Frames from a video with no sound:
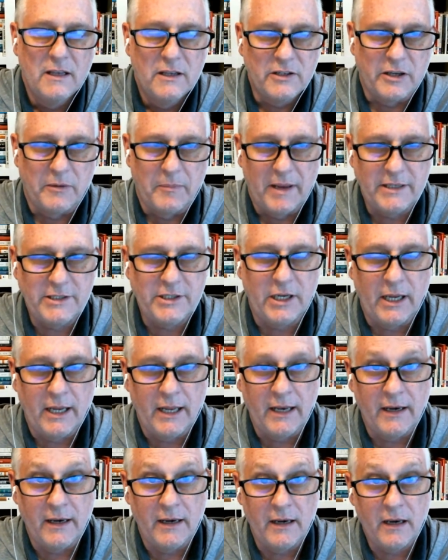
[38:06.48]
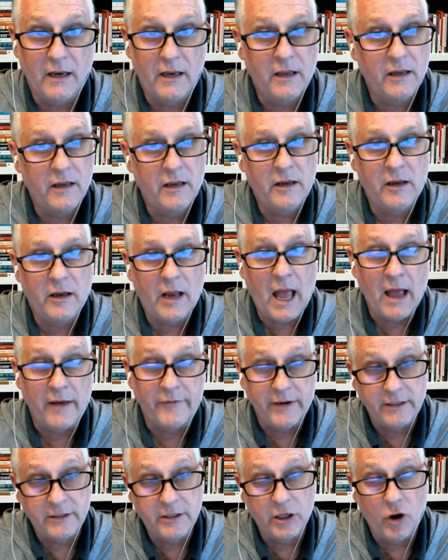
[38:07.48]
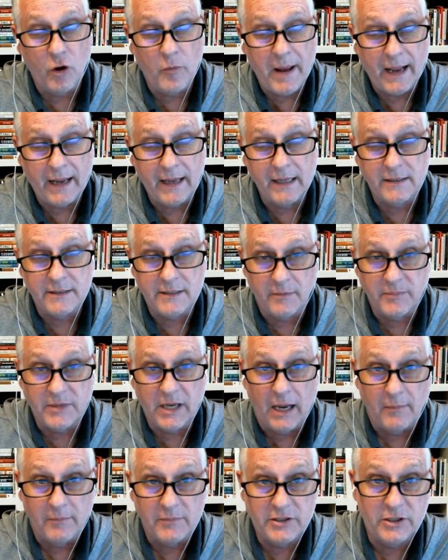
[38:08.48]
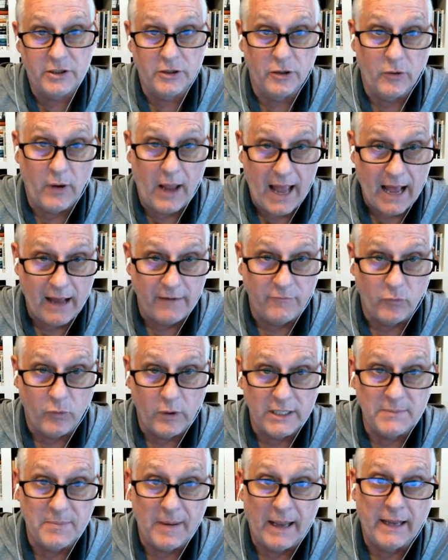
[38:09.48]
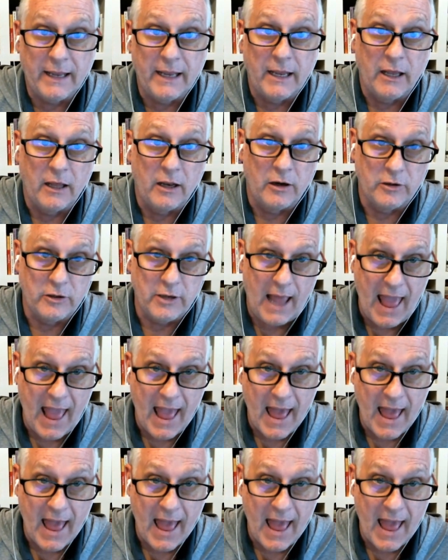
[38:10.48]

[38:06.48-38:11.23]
So you mentioned having to go back in sometimes to add voice back in or to